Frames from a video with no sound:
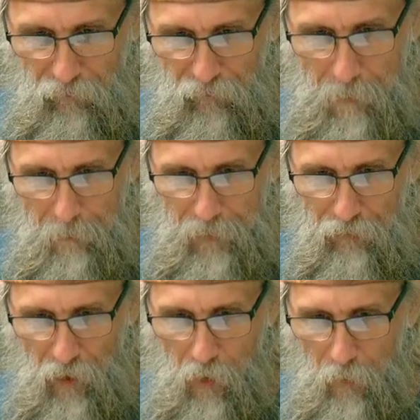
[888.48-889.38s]
stubbed my
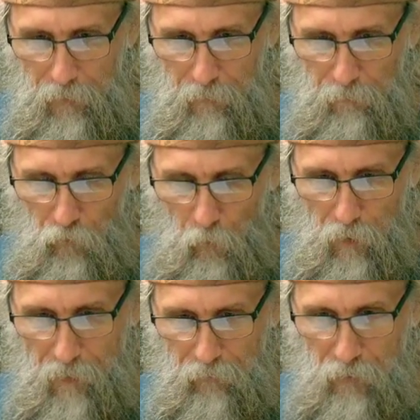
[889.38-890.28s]
toe and torn
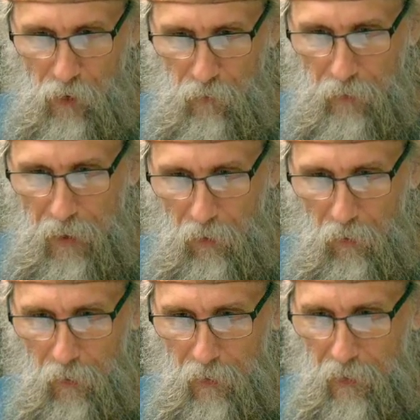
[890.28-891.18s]
off the
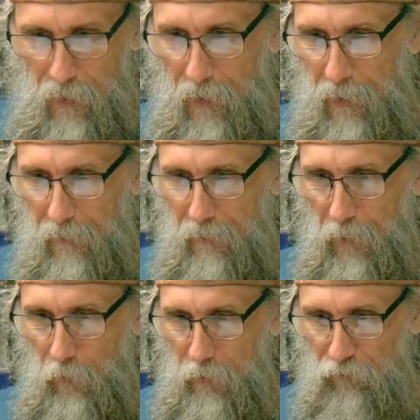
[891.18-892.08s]
toenail. And the
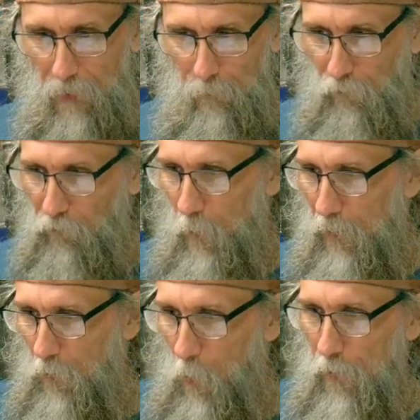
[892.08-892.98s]
grit chamber is
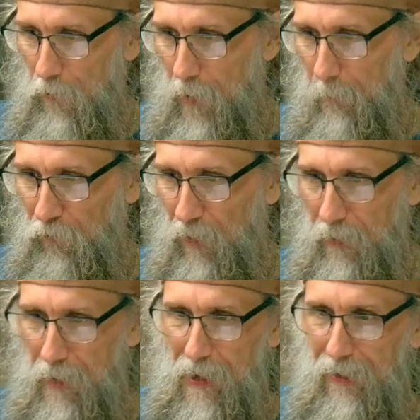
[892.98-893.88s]
where the water comes in
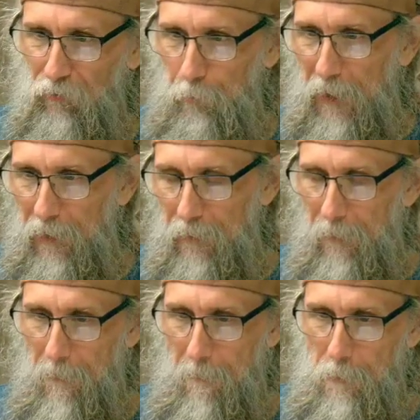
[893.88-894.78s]
at a high speed
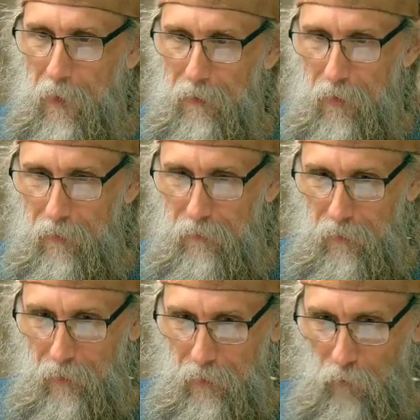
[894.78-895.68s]
and it,
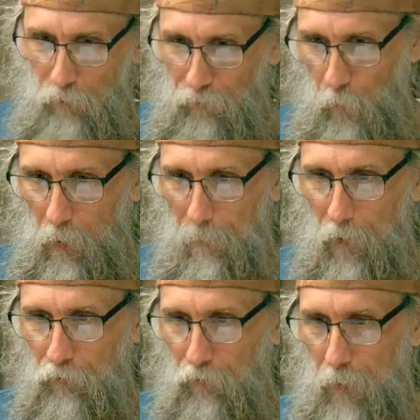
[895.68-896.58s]
it goes through a
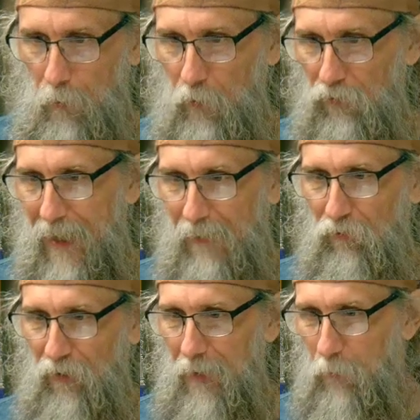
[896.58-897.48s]
bar screen, which
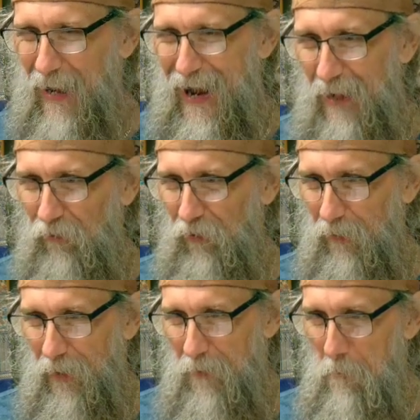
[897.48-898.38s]
catches any rags
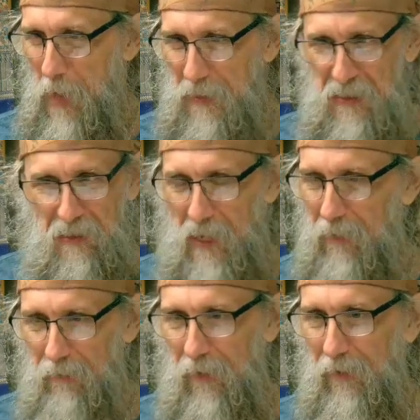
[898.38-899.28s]
and any money and
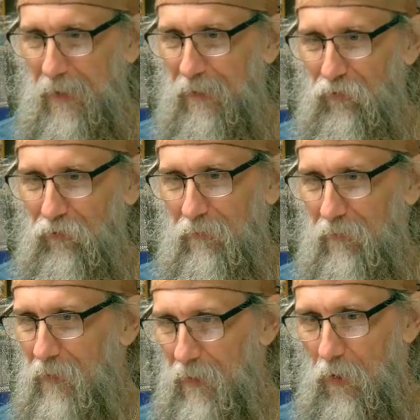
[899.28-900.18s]
anything that gets,
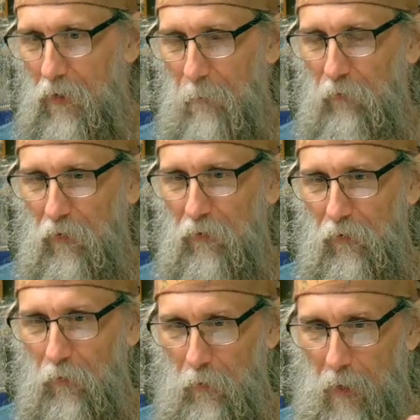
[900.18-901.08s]
you know, comes
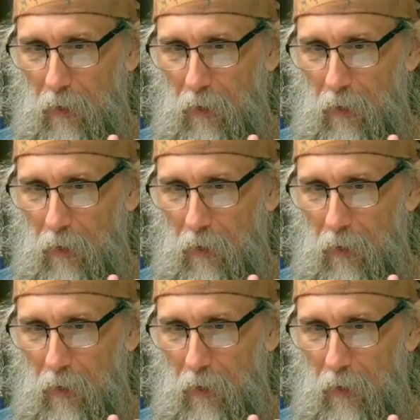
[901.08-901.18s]
into